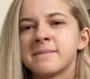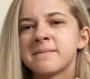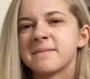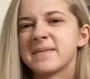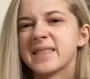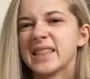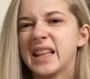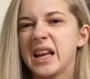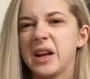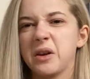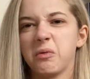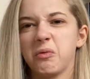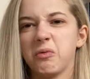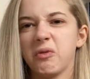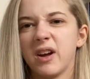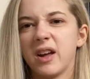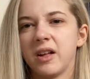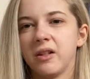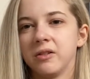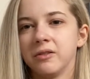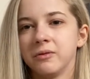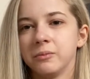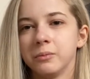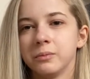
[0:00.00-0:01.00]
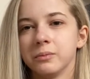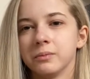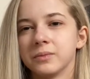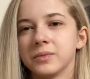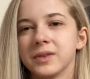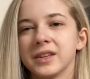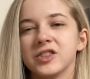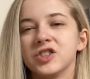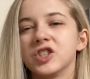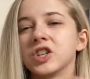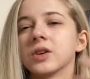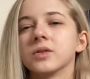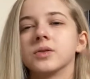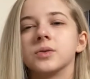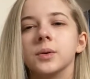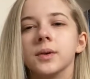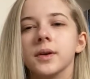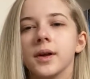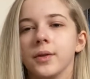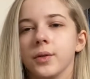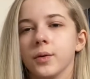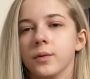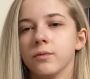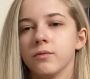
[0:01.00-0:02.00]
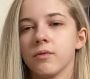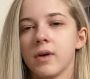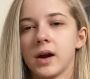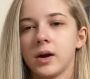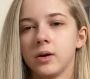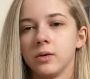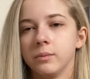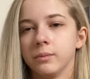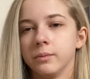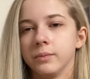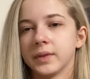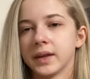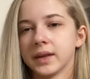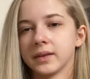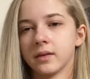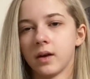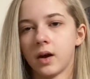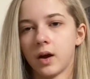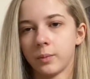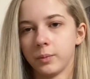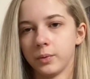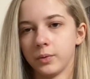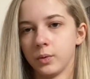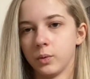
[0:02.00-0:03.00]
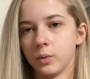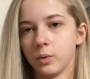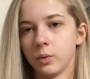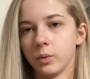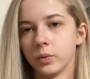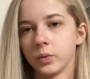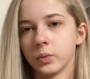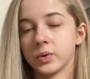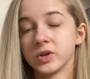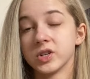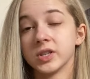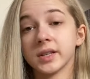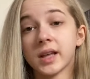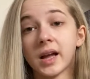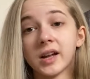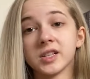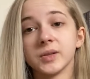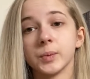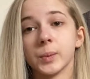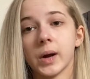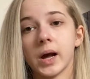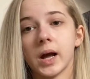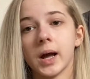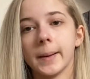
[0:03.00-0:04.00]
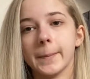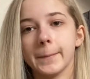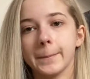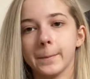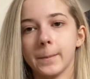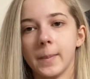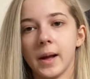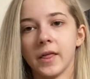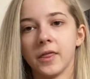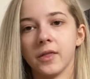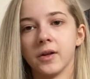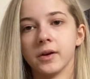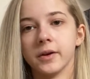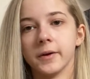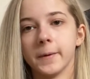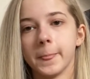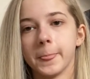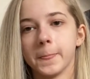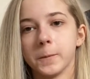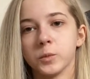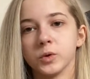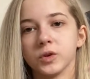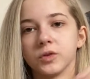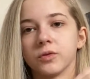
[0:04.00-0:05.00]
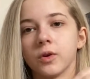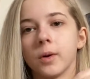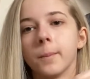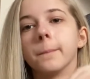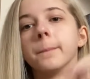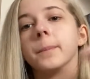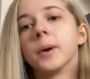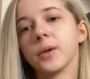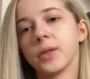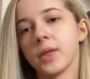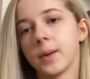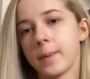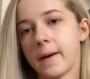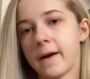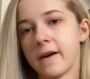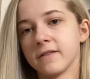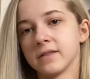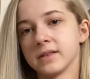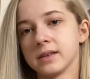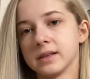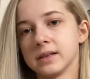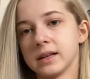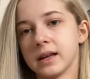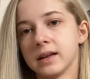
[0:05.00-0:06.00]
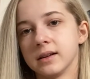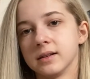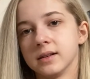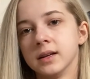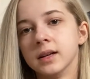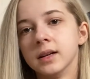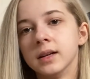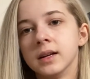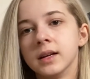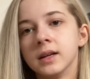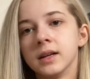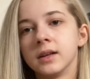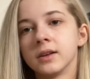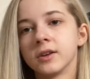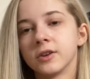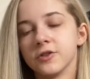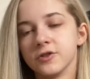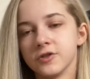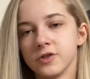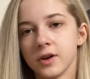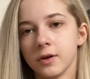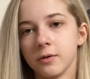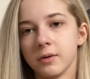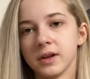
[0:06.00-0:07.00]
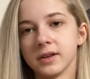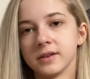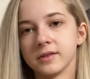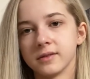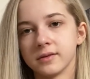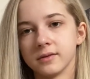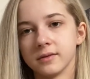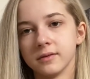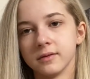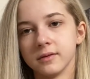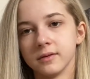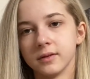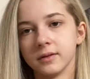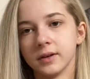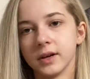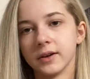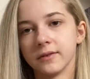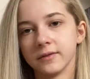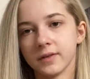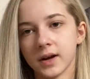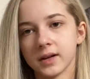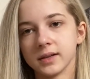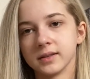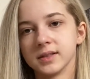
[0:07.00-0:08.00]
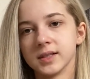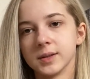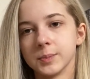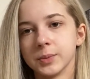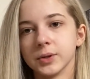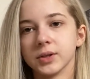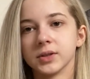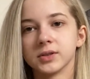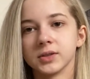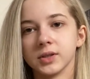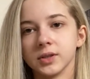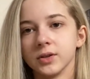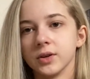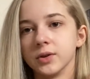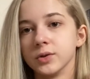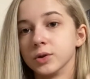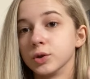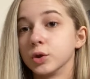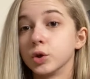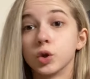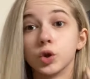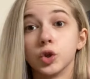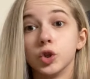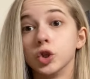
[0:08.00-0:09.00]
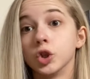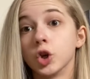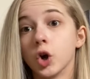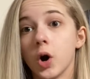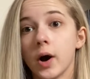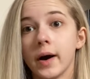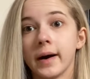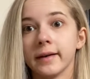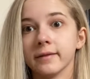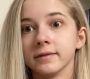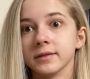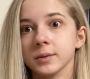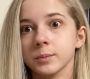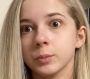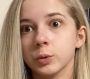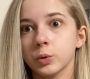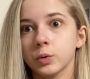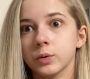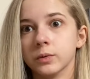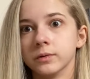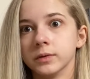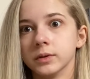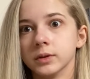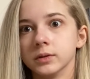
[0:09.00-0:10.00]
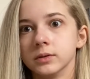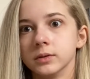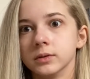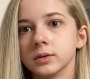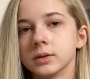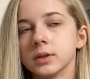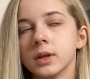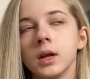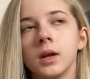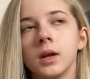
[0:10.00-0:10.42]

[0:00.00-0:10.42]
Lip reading: their realm. Then she goes to another realm that's up north, which is actually where her mother was from. Both her parents are dead, because, you know, it's a fantasy book, so, you know, you gotta have some orphans.